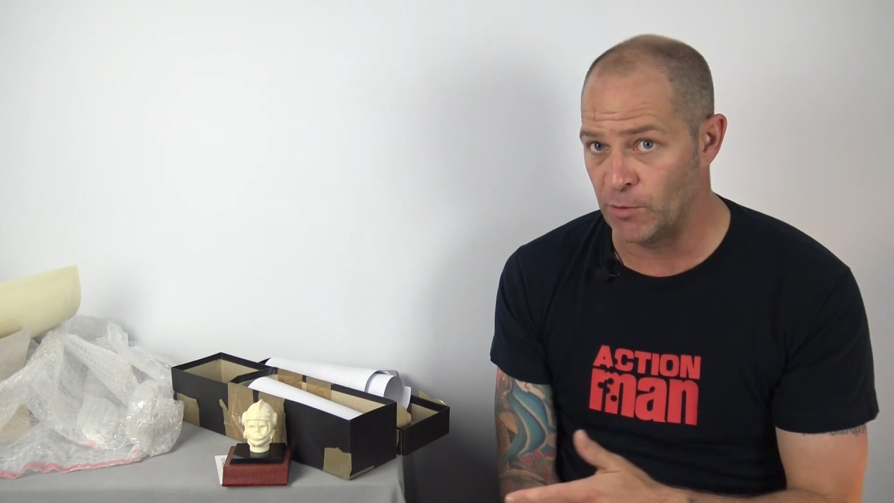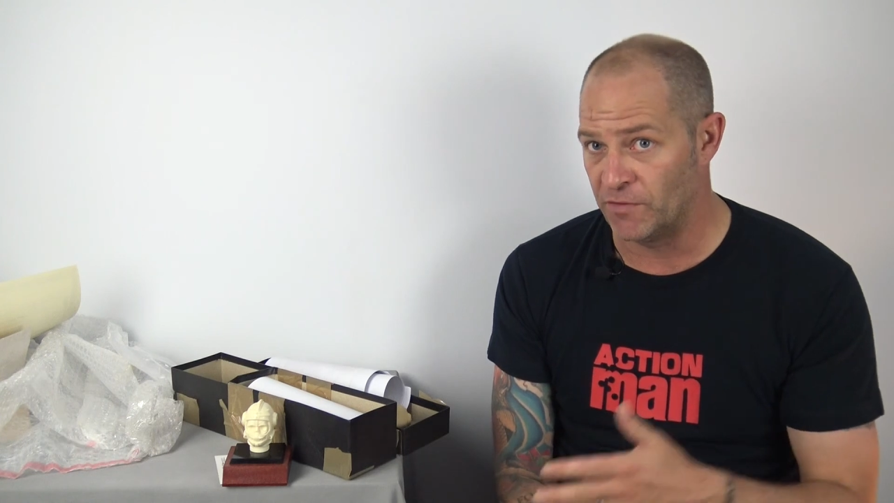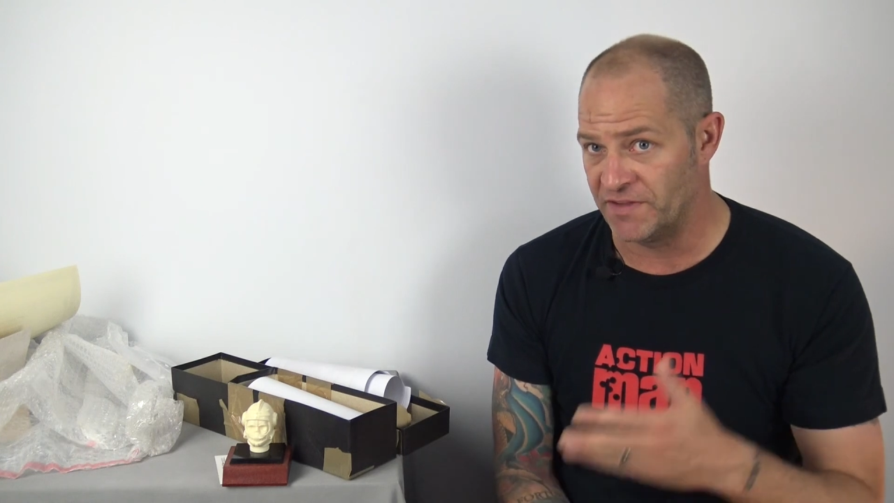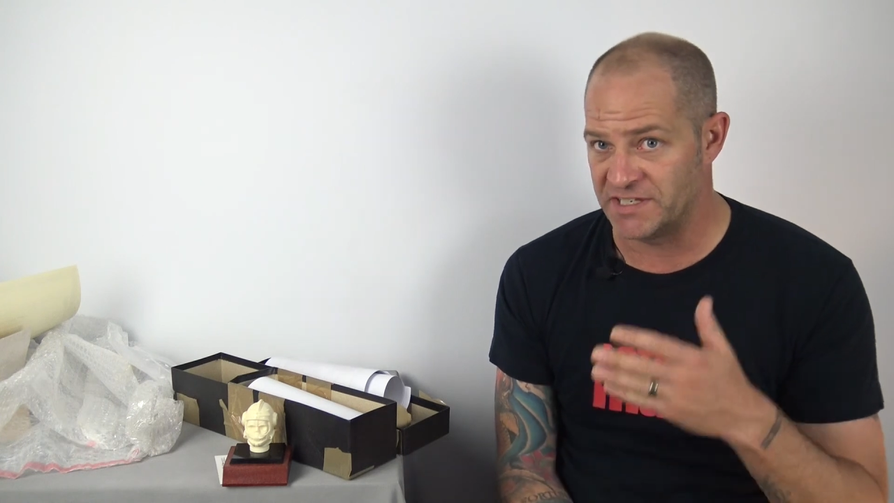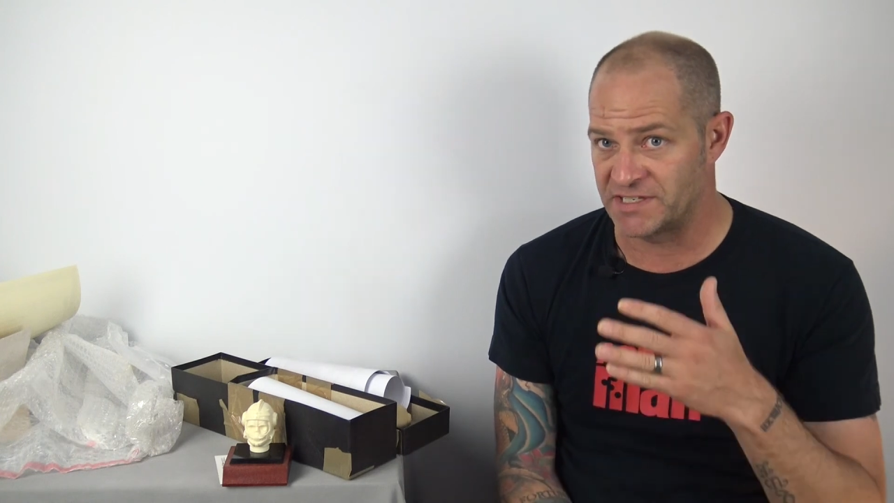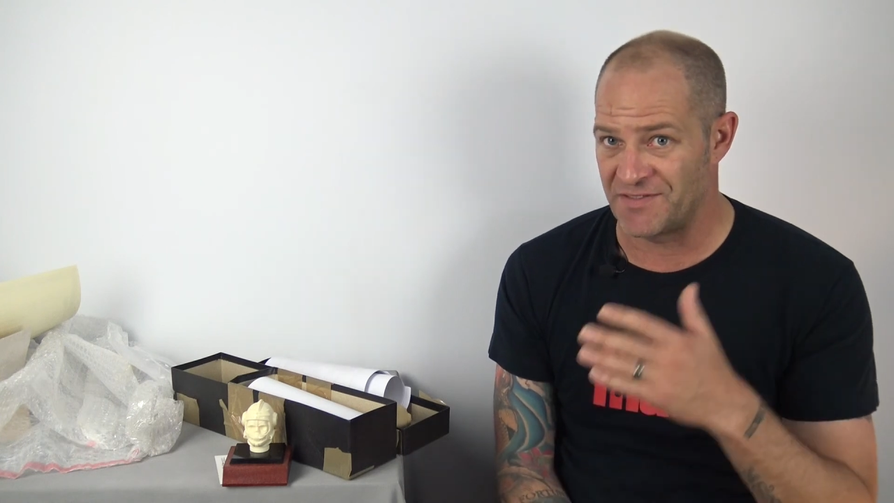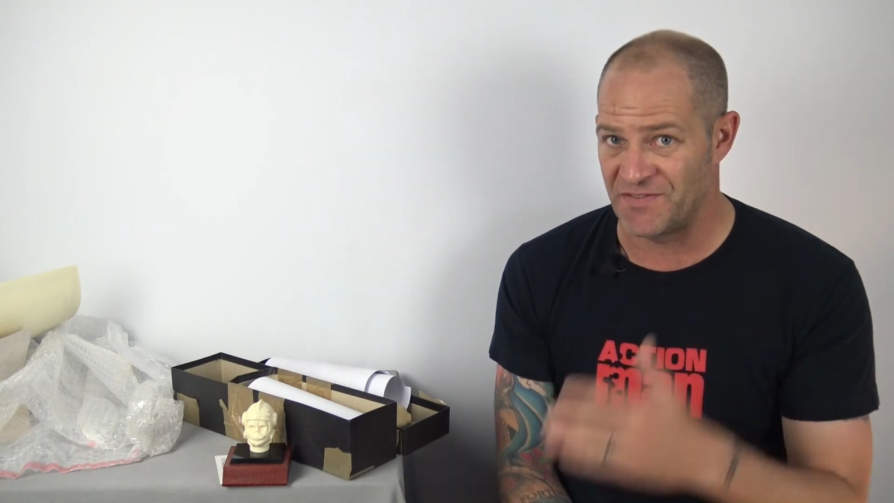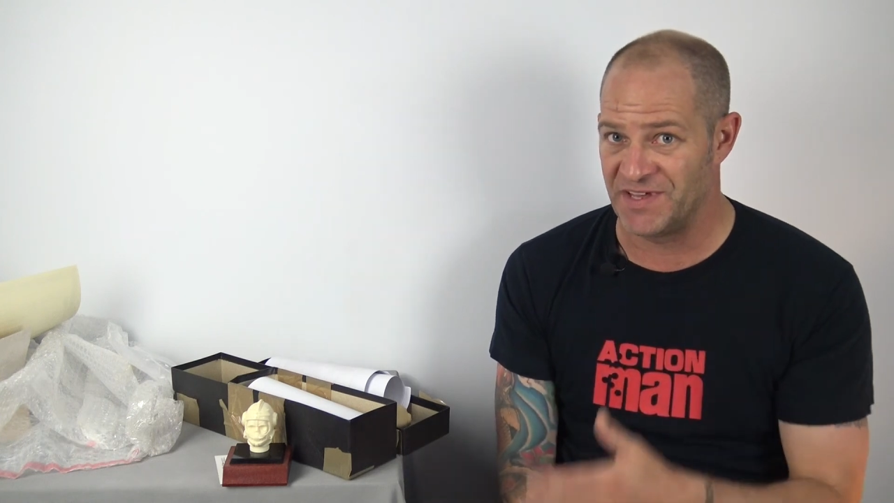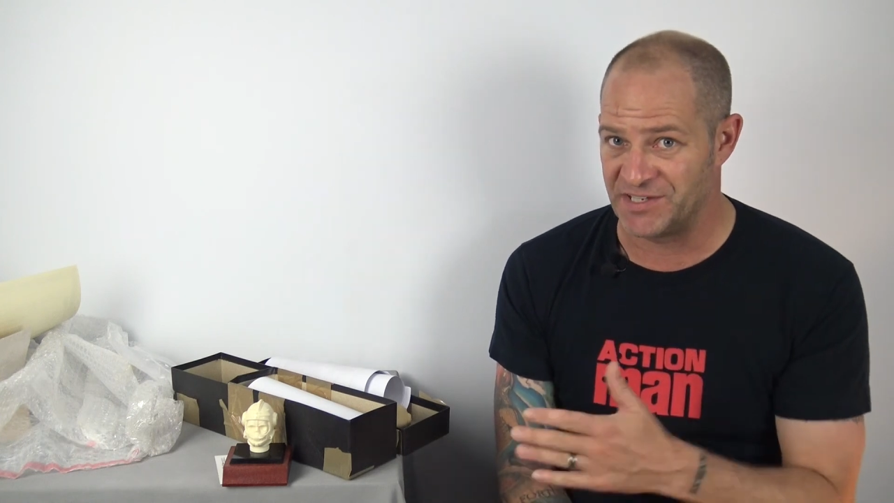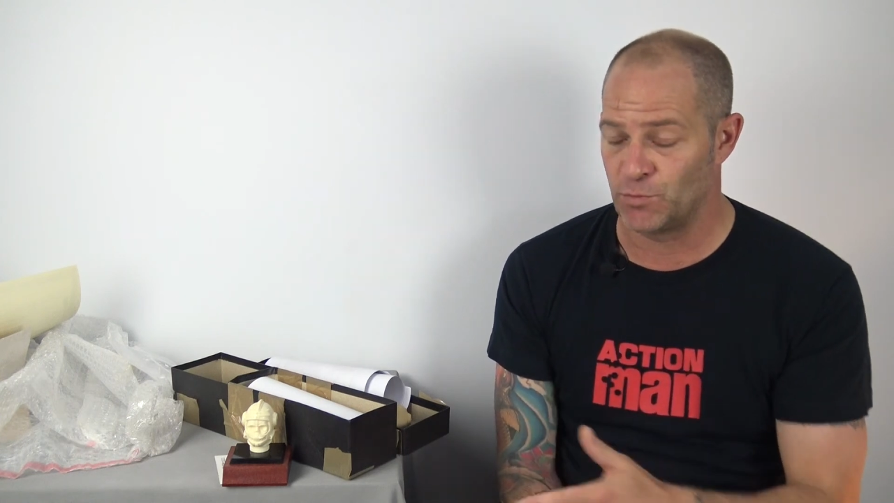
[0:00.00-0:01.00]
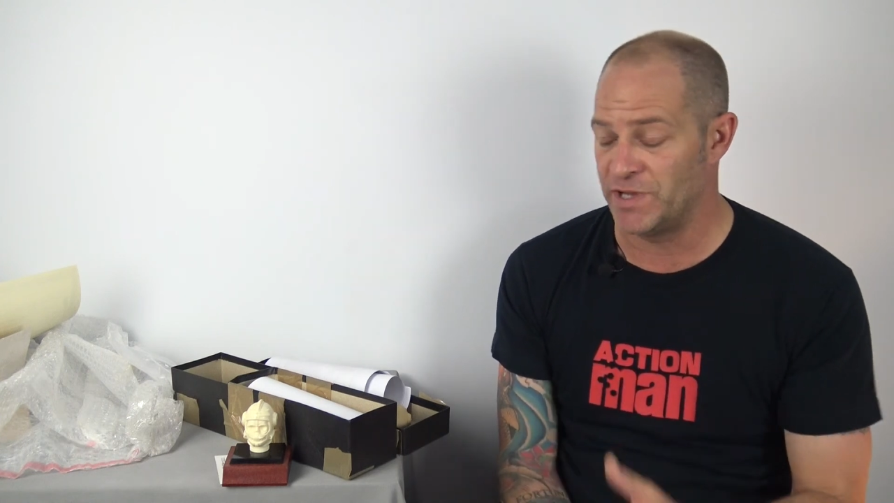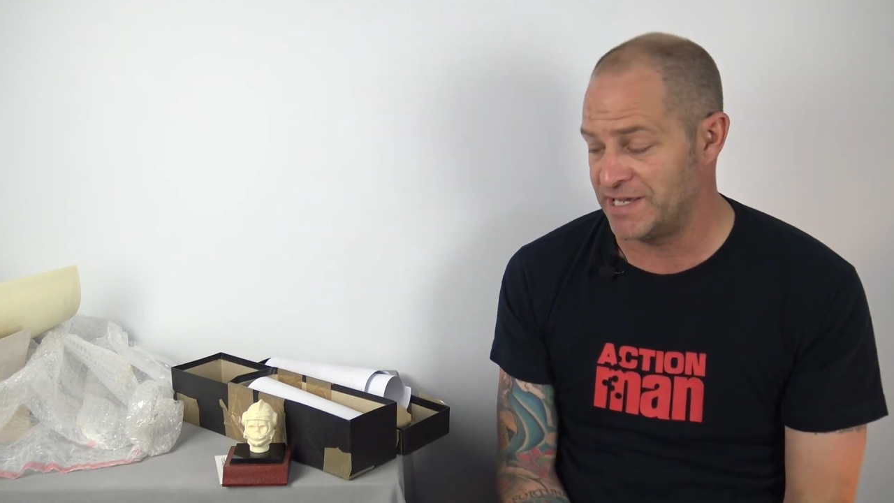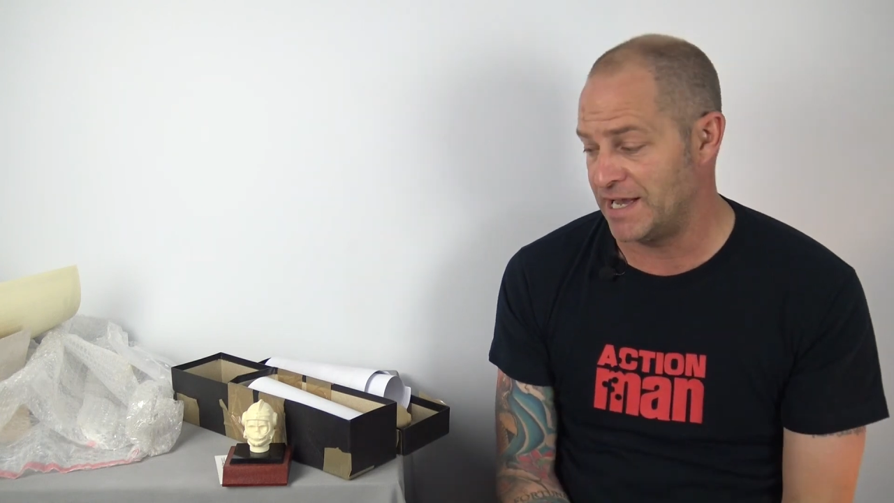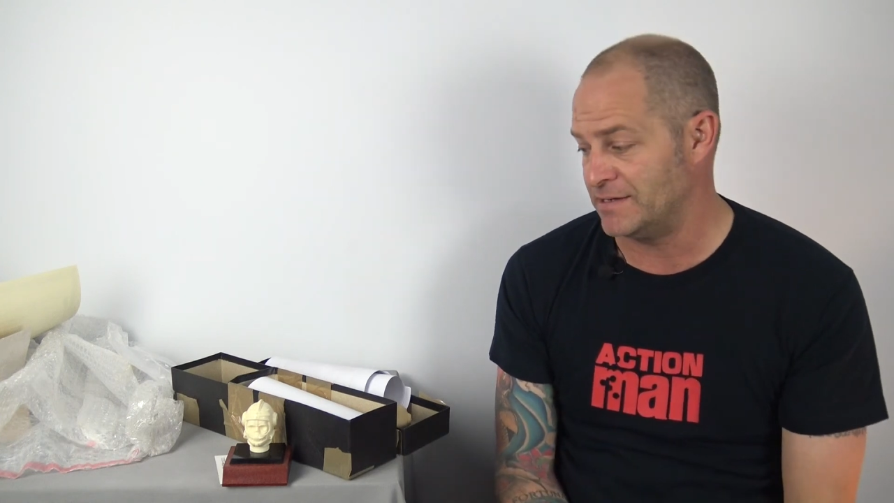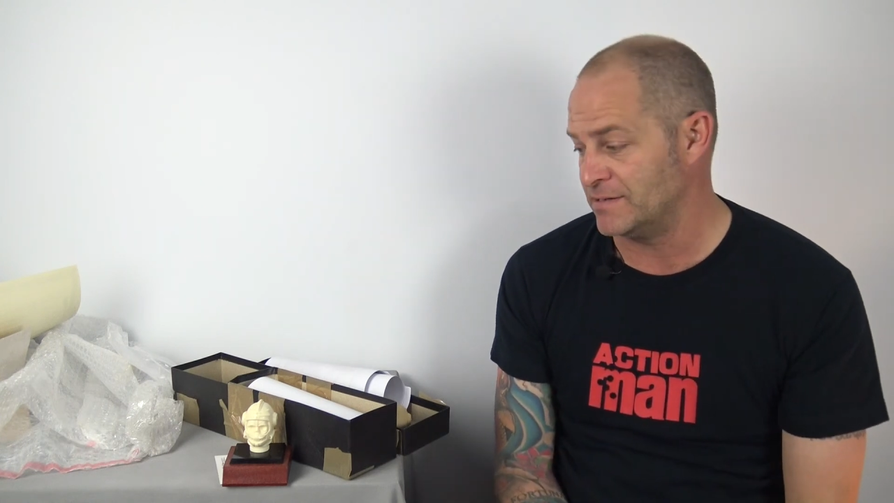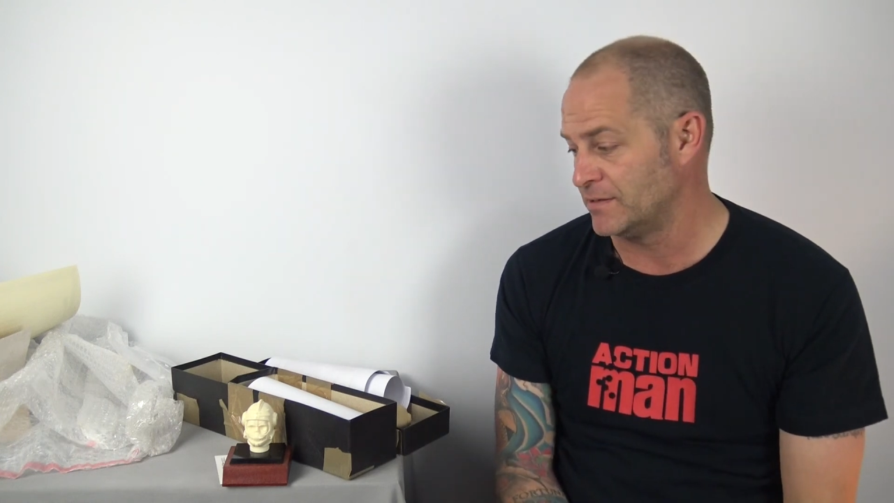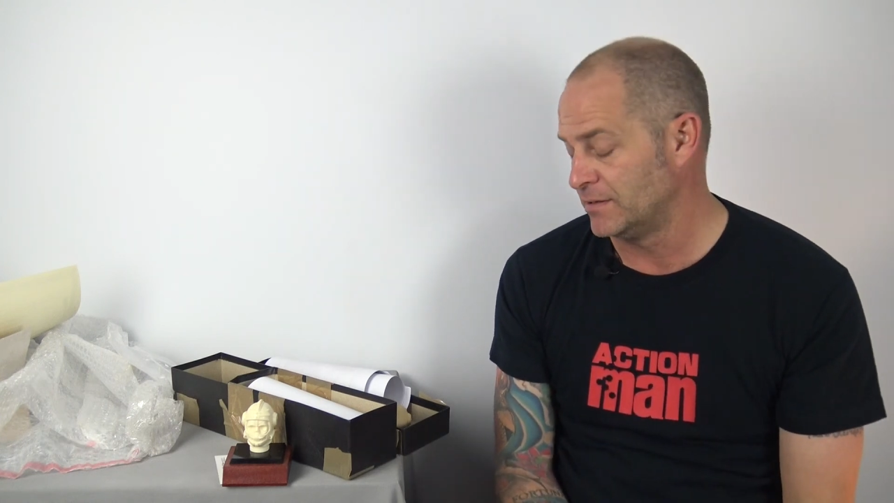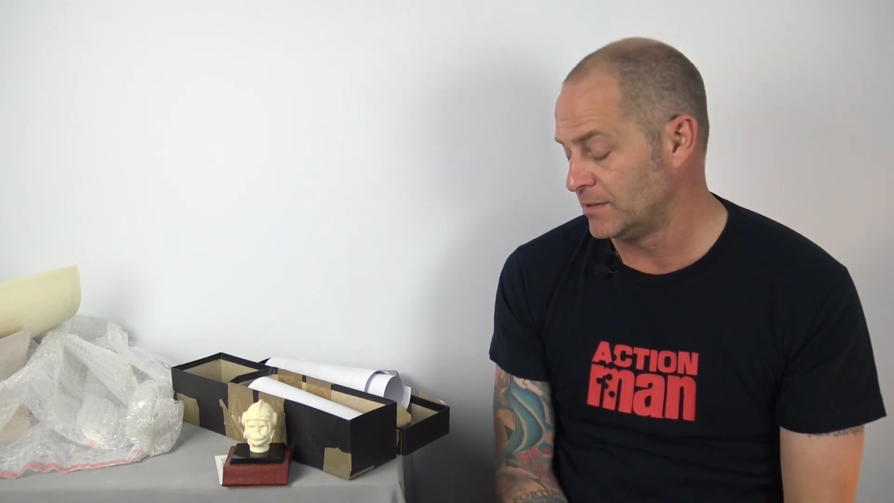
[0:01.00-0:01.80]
on this weekend.